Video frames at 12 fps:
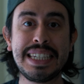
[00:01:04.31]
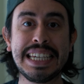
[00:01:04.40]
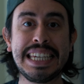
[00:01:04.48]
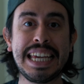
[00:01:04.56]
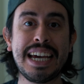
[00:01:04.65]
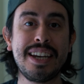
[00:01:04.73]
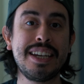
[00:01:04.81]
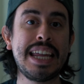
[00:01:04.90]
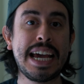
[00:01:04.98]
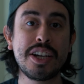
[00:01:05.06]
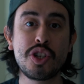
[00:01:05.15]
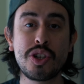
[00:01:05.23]
to get an
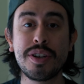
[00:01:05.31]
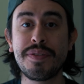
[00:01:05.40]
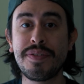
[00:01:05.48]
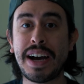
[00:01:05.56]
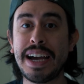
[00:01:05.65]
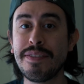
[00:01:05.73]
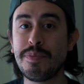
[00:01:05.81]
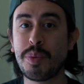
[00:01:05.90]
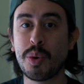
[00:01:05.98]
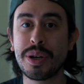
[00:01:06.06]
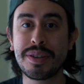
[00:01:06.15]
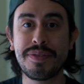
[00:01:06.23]
extra
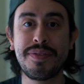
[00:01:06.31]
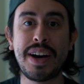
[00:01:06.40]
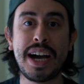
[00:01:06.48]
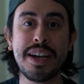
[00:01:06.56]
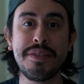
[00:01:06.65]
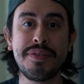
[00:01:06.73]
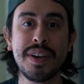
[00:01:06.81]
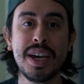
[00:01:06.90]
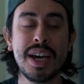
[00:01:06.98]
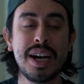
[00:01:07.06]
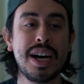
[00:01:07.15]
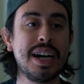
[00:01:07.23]

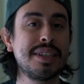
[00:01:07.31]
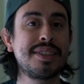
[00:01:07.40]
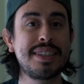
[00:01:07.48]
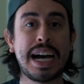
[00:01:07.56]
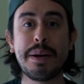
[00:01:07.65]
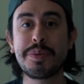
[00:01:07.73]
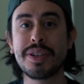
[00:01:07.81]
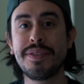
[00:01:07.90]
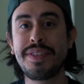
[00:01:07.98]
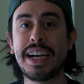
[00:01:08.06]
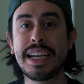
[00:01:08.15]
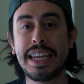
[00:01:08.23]
5.5 stops
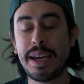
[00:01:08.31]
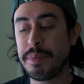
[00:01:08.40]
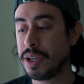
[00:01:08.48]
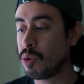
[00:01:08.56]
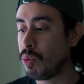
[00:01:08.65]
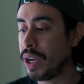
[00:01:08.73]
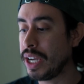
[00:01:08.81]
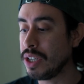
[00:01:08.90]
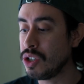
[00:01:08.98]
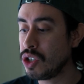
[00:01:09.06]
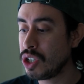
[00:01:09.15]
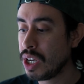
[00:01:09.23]
of dynamic
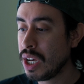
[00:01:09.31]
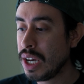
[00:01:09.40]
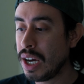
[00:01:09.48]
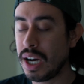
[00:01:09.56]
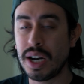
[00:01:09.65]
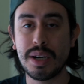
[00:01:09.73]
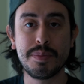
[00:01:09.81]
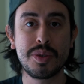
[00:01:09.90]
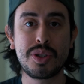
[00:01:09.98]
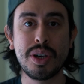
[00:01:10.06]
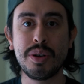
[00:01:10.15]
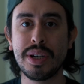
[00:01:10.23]
range.
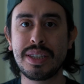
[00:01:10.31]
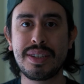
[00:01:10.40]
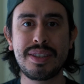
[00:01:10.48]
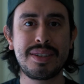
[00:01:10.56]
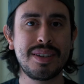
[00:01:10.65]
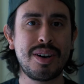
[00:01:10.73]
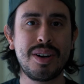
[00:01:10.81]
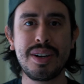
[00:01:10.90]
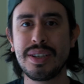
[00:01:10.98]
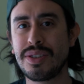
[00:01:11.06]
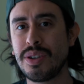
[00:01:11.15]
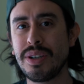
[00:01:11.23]

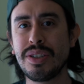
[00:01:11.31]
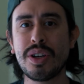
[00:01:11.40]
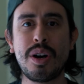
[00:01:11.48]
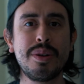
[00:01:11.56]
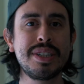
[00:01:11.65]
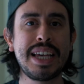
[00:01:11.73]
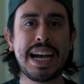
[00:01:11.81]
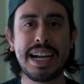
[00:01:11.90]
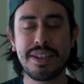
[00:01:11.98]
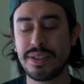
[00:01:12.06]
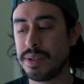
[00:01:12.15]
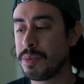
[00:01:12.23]
Sony's always
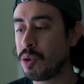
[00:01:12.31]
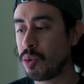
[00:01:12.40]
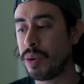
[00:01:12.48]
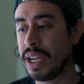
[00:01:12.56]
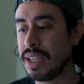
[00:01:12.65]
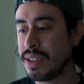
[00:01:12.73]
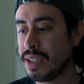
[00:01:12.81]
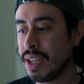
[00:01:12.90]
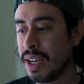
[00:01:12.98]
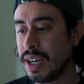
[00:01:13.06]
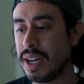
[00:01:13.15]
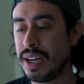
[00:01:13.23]
had some great
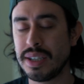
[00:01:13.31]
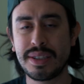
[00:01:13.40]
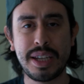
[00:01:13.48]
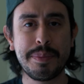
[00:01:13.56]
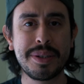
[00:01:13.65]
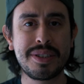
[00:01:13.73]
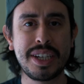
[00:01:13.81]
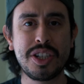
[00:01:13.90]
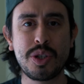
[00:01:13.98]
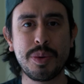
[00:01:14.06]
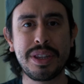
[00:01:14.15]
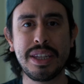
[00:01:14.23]

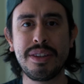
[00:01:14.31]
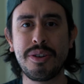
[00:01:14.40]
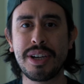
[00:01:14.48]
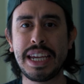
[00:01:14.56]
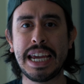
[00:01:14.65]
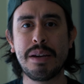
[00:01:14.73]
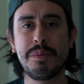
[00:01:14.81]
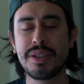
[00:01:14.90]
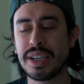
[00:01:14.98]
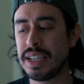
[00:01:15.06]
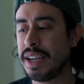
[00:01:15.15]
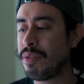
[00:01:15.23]
stabilization within their cameras.
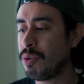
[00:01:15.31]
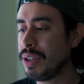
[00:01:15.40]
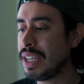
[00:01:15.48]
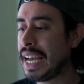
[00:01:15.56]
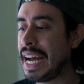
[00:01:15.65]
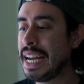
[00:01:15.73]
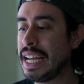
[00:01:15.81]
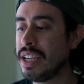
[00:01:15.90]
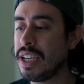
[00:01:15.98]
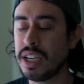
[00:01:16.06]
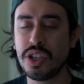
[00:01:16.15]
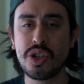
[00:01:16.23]
I never really had
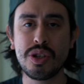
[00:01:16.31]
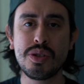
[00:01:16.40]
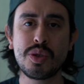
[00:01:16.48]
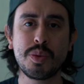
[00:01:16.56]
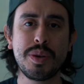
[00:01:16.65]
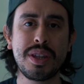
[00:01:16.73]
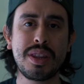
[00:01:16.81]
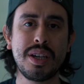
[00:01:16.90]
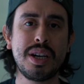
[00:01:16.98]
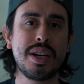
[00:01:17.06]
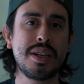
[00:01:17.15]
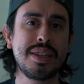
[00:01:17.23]
any issues with
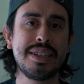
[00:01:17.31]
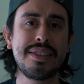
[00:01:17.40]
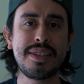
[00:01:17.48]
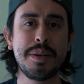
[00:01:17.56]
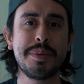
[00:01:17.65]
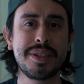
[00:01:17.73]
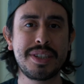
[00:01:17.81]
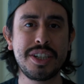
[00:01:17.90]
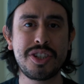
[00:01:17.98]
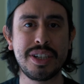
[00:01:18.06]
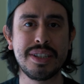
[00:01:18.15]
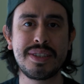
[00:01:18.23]
the
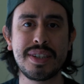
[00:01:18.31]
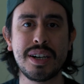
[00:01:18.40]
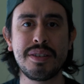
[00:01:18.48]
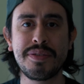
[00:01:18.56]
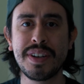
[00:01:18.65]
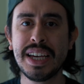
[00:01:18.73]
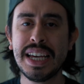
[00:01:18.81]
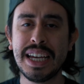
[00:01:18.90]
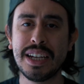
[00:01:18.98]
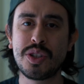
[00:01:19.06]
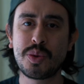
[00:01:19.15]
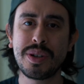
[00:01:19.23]
stabilization itself.
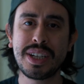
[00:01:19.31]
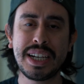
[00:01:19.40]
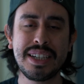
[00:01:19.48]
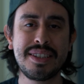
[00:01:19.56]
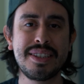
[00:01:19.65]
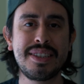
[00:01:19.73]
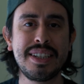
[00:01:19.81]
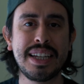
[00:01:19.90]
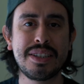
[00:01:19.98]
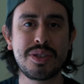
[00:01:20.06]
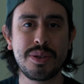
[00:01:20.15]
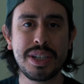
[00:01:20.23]
It's really nice to see
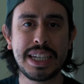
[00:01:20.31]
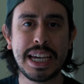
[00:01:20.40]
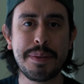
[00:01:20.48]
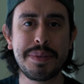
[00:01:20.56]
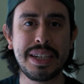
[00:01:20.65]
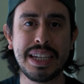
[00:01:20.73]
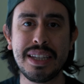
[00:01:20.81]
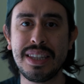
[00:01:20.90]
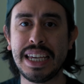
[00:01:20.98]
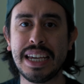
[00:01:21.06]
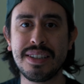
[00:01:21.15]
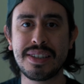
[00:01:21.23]
that Sony kept it in
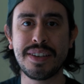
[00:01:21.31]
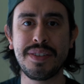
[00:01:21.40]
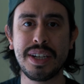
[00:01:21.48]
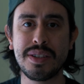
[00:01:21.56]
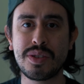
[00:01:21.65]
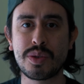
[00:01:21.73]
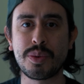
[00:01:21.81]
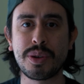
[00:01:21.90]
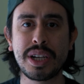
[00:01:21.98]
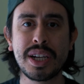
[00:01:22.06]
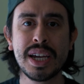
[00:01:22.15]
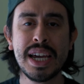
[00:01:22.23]
the A7S
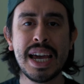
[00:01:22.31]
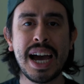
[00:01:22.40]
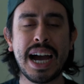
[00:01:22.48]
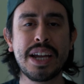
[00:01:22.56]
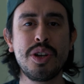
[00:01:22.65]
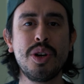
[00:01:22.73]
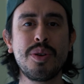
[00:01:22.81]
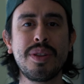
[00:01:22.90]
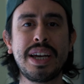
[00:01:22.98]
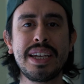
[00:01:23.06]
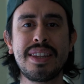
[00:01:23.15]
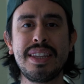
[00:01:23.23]
III. I know,
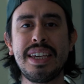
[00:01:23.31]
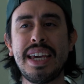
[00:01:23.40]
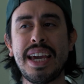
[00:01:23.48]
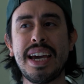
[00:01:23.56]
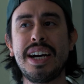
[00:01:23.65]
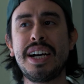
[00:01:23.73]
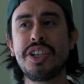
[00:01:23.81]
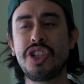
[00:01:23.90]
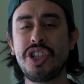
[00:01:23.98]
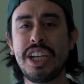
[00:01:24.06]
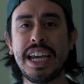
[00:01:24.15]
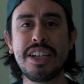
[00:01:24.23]
like the
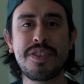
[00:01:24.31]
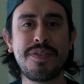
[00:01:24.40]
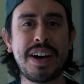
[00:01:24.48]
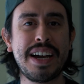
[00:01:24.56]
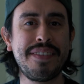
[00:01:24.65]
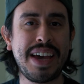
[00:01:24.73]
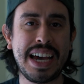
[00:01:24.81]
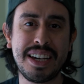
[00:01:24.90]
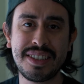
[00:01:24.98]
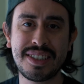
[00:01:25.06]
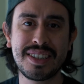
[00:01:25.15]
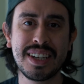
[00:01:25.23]

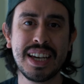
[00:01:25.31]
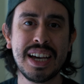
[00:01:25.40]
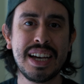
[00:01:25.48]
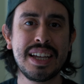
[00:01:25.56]
GH5S,